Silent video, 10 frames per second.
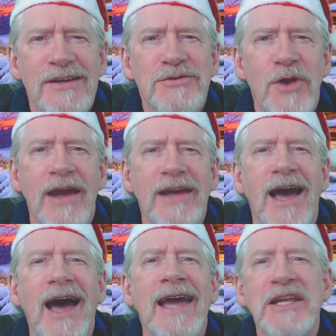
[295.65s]
trying to
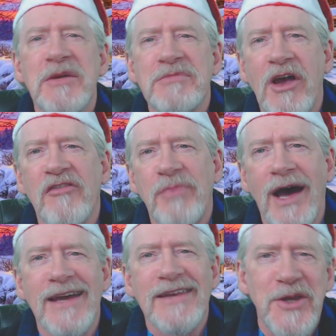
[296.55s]
hide himself
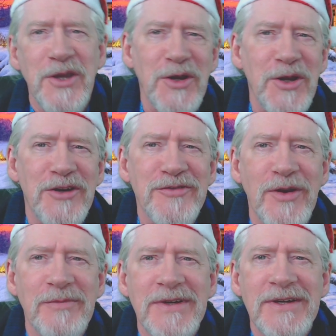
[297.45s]
behind the girl
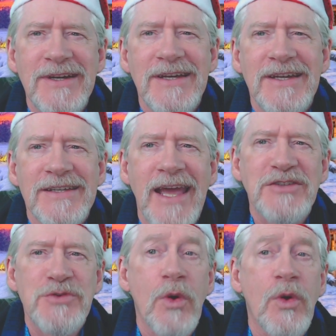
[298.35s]
from
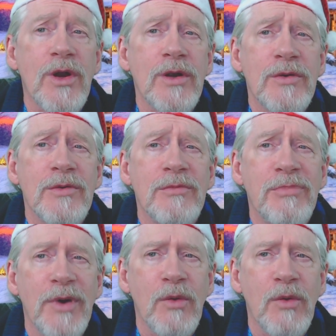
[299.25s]
next door, but